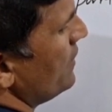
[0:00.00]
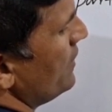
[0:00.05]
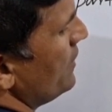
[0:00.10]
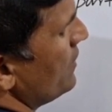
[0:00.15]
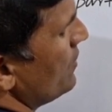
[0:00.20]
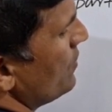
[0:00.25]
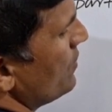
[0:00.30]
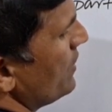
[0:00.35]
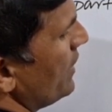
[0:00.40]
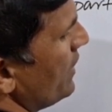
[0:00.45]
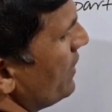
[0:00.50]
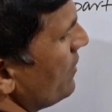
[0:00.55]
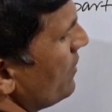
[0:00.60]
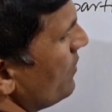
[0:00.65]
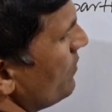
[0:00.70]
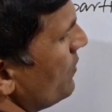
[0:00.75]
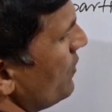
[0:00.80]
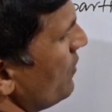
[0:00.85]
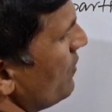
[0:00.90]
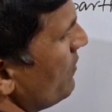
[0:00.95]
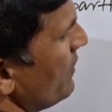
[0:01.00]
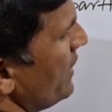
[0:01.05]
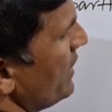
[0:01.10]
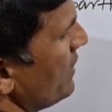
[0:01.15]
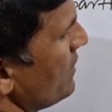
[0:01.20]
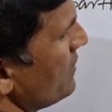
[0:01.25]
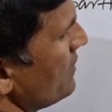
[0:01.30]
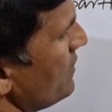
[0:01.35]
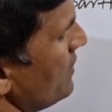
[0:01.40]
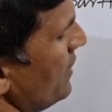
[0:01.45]
into 10 to the power
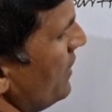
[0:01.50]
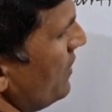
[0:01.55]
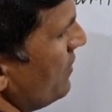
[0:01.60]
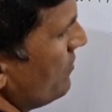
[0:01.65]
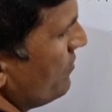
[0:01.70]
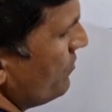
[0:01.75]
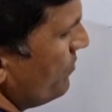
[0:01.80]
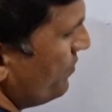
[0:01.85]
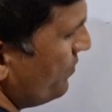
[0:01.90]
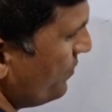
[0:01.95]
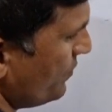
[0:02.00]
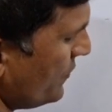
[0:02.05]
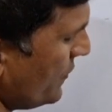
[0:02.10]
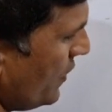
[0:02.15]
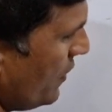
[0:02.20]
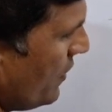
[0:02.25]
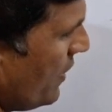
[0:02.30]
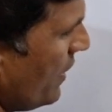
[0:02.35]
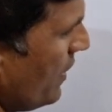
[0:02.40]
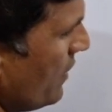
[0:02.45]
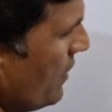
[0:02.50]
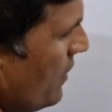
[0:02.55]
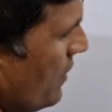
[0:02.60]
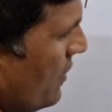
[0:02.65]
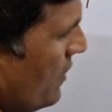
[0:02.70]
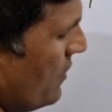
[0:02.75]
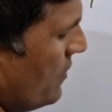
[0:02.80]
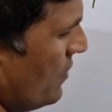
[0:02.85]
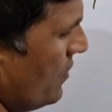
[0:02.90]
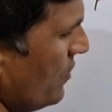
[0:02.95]
minus 3. Okay,
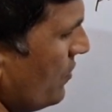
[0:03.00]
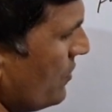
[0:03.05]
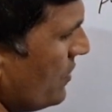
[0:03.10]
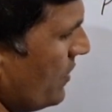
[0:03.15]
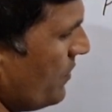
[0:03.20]
so you